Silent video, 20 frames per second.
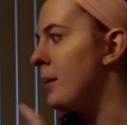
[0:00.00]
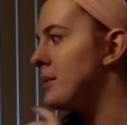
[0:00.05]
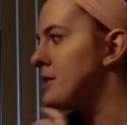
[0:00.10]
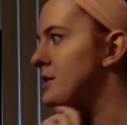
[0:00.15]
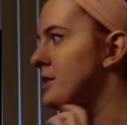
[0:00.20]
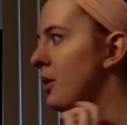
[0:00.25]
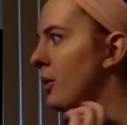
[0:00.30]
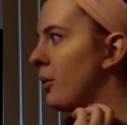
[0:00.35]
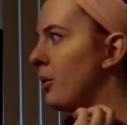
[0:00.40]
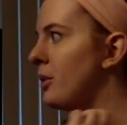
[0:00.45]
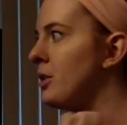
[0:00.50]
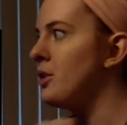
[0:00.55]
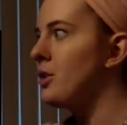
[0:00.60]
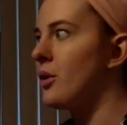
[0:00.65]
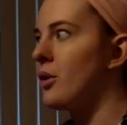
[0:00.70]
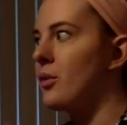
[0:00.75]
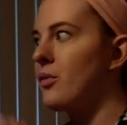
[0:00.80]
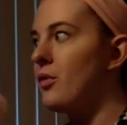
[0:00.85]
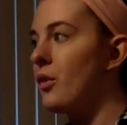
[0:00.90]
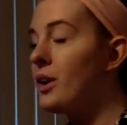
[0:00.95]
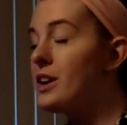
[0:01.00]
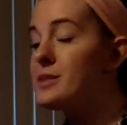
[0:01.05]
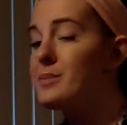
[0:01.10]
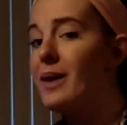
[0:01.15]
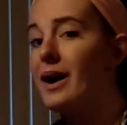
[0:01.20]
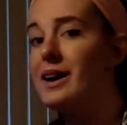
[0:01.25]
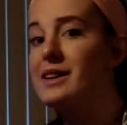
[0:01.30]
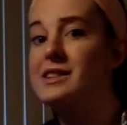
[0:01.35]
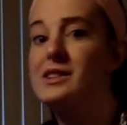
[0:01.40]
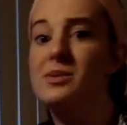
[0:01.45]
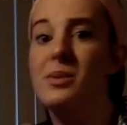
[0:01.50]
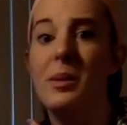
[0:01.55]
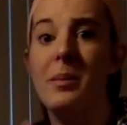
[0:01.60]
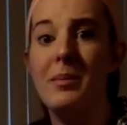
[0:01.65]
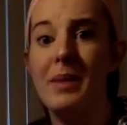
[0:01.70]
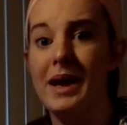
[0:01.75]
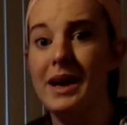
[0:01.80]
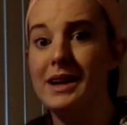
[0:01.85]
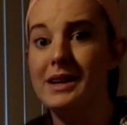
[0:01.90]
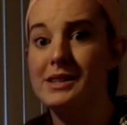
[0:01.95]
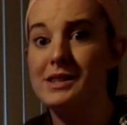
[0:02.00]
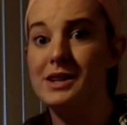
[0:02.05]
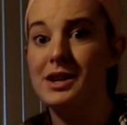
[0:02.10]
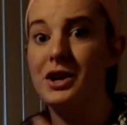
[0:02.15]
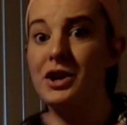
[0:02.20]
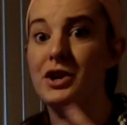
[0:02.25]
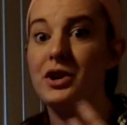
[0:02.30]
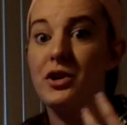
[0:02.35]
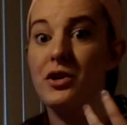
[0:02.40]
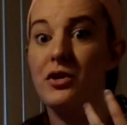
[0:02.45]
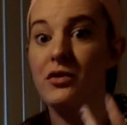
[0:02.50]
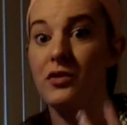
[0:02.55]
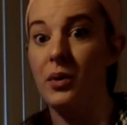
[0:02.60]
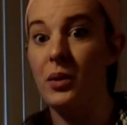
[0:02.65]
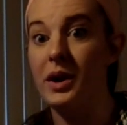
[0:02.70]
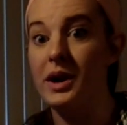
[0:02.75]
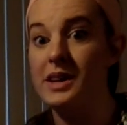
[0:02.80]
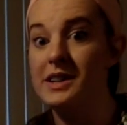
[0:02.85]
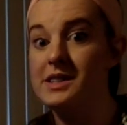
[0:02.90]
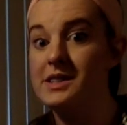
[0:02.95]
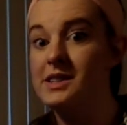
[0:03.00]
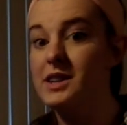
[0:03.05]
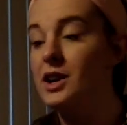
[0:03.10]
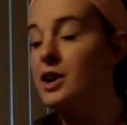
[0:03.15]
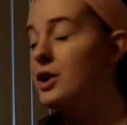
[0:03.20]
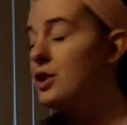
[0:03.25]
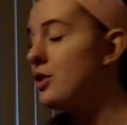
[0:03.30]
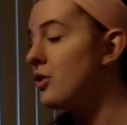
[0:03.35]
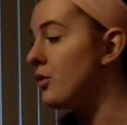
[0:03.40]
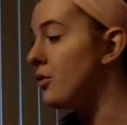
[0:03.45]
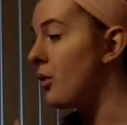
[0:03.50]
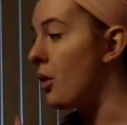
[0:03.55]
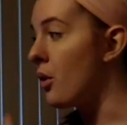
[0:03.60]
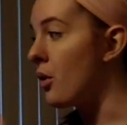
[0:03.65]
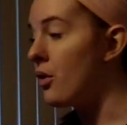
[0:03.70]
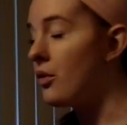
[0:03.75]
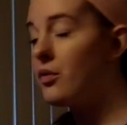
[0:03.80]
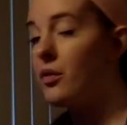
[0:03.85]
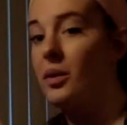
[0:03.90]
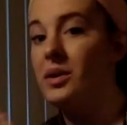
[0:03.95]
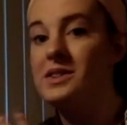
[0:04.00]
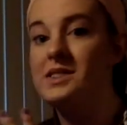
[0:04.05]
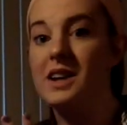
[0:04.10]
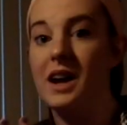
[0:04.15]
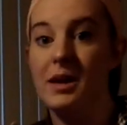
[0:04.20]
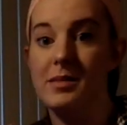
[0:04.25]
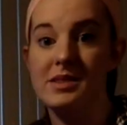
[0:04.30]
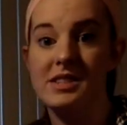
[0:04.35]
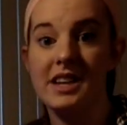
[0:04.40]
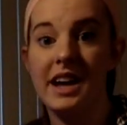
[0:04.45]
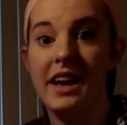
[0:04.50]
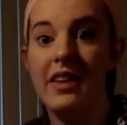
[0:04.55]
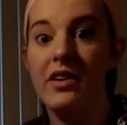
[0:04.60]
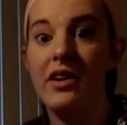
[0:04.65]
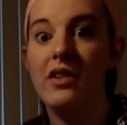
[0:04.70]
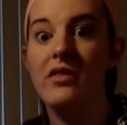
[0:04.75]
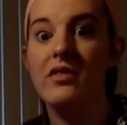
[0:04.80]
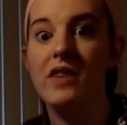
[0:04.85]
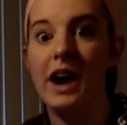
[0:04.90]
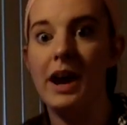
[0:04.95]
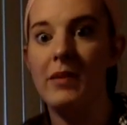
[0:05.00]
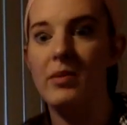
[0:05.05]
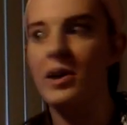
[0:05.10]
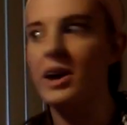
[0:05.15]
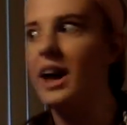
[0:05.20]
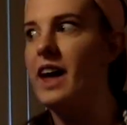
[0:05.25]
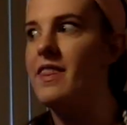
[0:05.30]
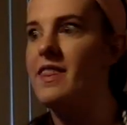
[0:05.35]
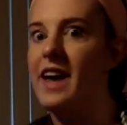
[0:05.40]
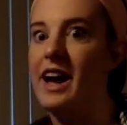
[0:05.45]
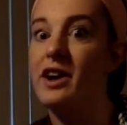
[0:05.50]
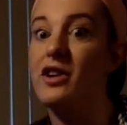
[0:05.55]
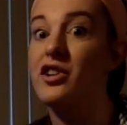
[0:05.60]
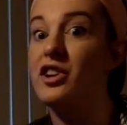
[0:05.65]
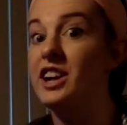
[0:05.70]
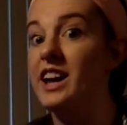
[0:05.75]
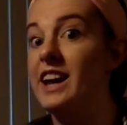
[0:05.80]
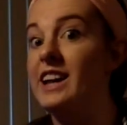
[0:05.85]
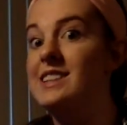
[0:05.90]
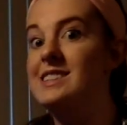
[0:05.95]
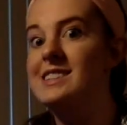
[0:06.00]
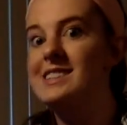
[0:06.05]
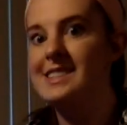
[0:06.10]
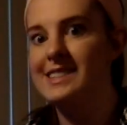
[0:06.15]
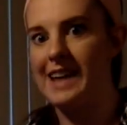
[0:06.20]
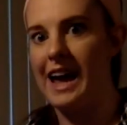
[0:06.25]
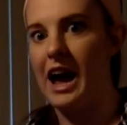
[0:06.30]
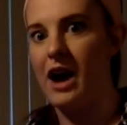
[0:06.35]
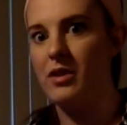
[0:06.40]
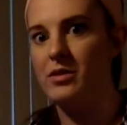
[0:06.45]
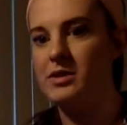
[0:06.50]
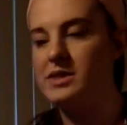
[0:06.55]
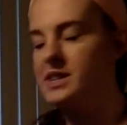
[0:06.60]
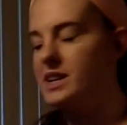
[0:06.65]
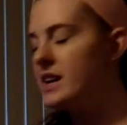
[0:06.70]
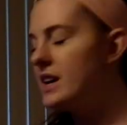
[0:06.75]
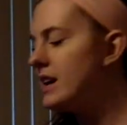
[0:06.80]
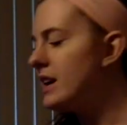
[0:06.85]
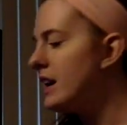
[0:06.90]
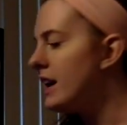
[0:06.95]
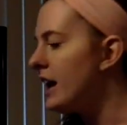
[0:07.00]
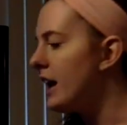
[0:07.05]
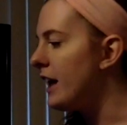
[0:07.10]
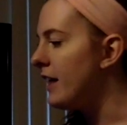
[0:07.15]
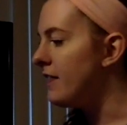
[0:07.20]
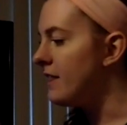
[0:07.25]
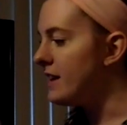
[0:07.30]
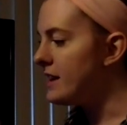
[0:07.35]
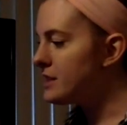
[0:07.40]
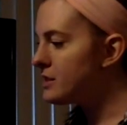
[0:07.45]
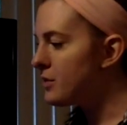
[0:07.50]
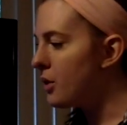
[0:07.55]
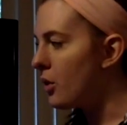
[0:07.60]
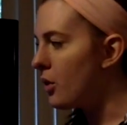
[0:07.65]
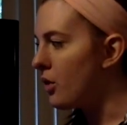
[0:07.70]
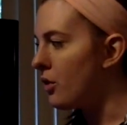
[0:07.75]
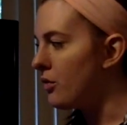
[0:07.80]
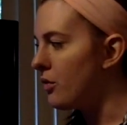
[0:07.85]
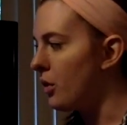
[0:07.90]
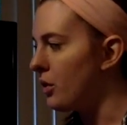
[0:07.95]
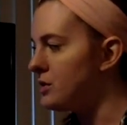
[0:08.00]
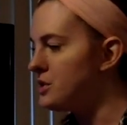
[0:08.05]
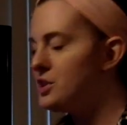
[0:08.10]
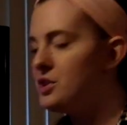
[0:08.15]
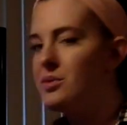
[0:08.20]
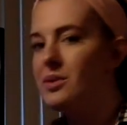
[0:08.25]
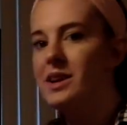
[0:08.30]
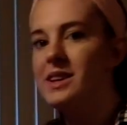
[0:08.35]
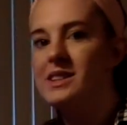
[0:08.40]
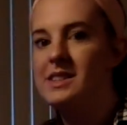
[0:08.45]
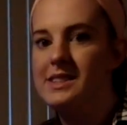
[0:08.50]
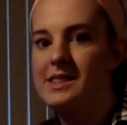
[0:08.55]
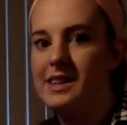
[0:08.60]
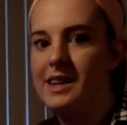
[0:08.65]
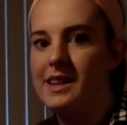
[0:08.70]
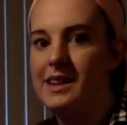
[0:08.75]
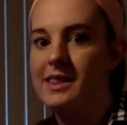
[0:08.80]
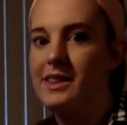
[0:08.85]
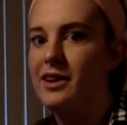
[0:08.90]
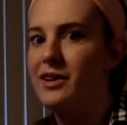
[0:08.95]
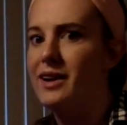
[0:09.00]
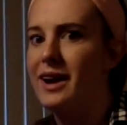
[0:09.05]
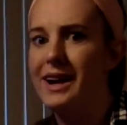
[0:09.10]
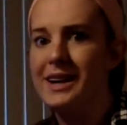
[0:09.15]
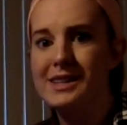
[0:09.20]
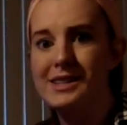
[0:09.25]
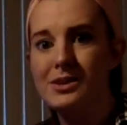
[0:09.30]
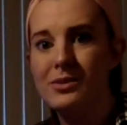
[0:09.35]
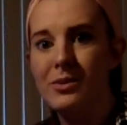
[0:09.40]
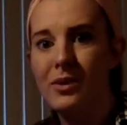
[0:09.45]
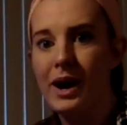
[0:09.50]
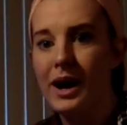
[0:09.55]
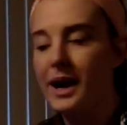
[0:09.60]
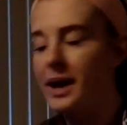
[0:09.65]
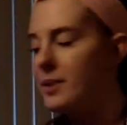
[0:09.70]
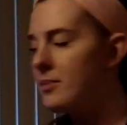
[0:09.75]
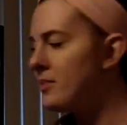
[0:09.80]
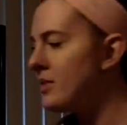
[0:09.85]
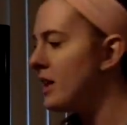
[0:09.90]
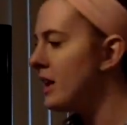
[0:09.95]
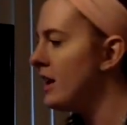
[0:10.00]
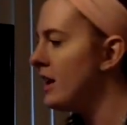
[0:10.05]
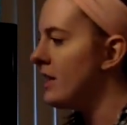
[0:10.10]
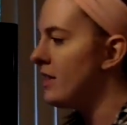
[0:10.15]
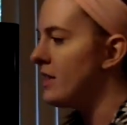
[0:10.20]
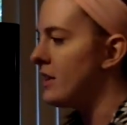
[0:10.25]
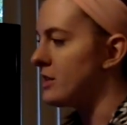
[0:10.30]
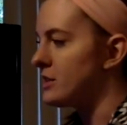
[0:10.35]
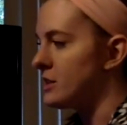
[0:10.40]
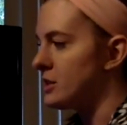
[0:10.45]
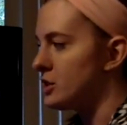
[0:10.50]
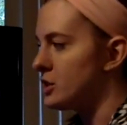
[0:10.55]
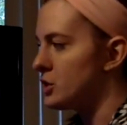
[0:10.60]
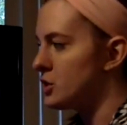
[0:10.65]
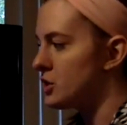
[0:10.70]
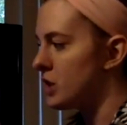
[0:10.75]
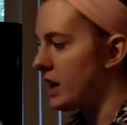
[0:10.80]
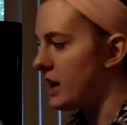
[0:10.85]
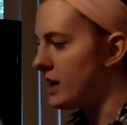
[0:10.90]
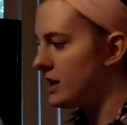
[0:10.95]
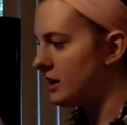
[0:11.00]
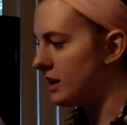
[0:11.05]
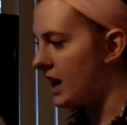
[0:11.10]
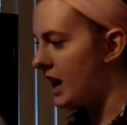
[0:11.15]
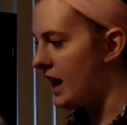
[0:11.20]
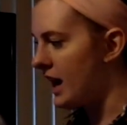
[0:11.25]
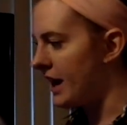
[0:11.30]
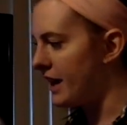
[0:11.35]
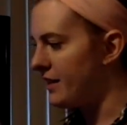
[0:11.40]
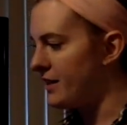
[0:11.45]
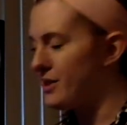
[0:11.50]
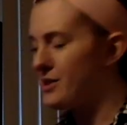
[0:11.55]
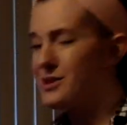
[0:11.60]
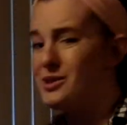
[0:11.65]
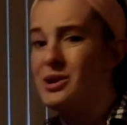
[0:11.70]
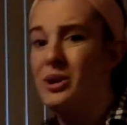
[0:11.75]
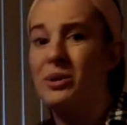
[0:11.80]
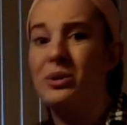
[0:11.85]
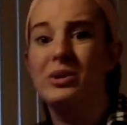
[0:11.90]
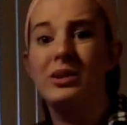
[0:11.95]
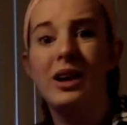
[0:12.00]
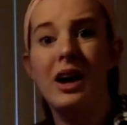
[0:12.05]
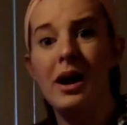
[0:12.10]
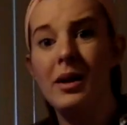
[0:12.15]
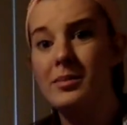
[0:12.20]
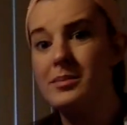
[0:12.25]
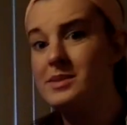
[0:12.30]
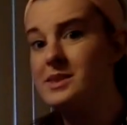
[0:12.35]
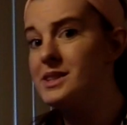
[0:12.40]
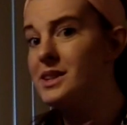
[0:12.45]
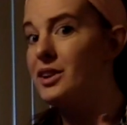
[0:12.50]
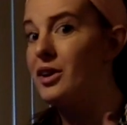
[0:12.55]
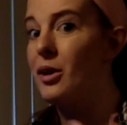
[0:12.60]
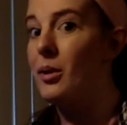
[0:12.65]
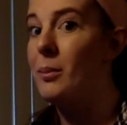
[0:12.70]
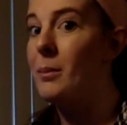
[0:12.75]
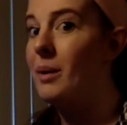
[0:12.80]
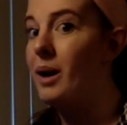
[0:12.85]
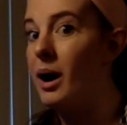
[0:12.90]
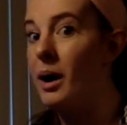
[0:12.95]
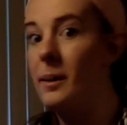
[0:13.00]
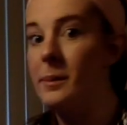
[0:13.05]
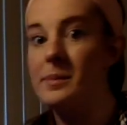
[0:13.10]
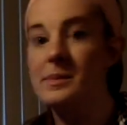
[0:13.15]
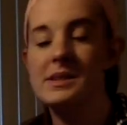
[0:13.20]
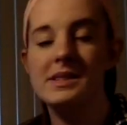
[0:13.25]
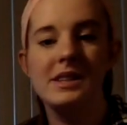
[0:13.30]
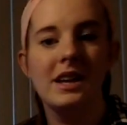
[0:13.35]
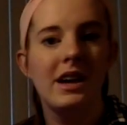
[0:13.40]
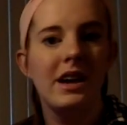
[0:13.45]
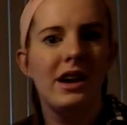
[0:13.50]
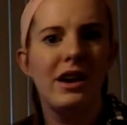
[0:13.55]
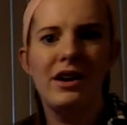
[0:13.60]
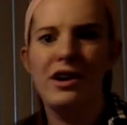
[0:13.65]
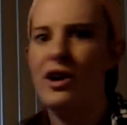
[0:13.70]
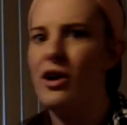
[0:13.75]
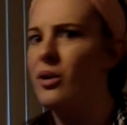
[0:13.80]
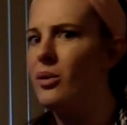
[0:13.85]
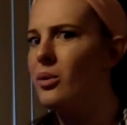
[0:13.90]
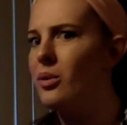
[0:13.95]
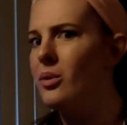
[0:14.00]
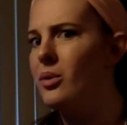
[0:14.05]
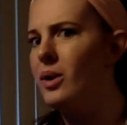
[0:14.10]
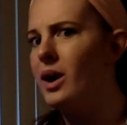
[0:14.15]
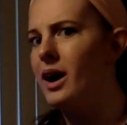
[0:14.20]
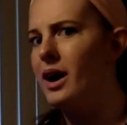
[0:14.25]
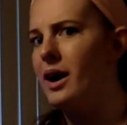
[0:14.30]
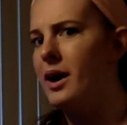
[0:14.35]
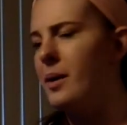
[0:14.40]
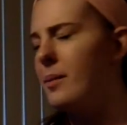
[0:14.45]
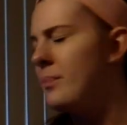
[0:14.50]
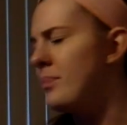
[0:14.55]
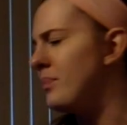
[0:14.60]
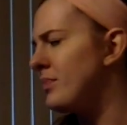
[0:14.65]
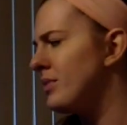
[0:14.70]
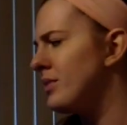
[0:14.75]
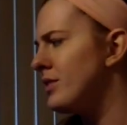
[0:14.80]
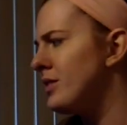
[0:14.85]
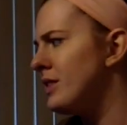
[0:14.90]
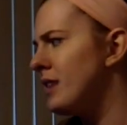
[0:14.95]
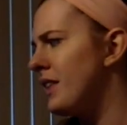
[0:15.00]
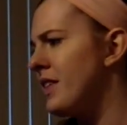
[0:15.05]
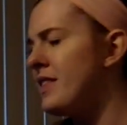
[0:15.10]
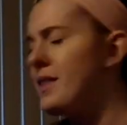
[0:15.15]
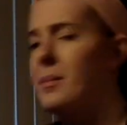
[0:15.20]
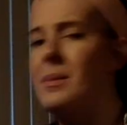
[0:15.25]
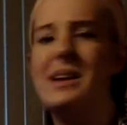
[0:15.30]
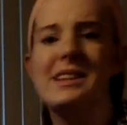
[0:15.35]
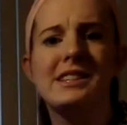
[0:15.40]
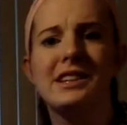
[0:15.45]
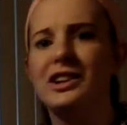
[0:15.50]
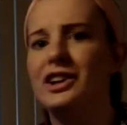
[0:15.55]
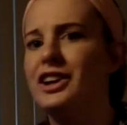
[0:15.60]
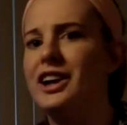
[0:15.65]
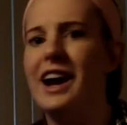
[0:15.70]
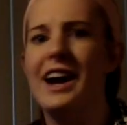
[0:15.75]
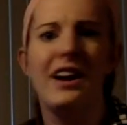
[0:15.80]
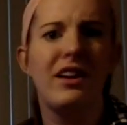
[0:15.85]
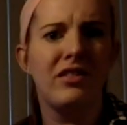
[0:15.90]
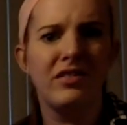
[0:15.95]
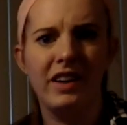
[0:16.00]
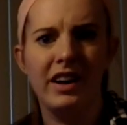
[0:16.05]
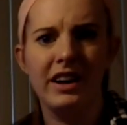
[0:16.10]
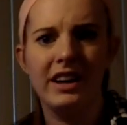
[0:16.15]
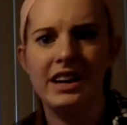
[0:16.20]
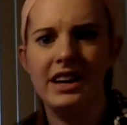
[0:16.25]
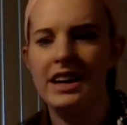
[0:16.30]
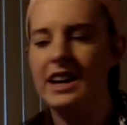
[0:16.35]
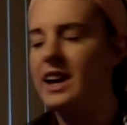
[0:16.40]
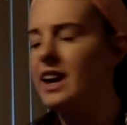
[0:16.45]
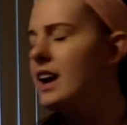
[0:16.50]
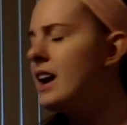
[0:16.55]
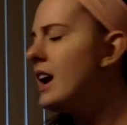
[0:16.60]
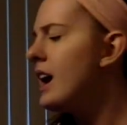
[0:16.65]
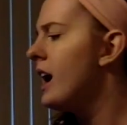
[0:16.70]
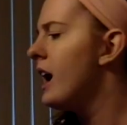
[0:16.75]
So your voice box is what makes your voice. Your vocal folds come together and vibrate, and that creates sound. In these vocal folds, you can see that they're nice and white. There's a straight line. There's no lumps, no bumps, nothing that makes it look kind of funky.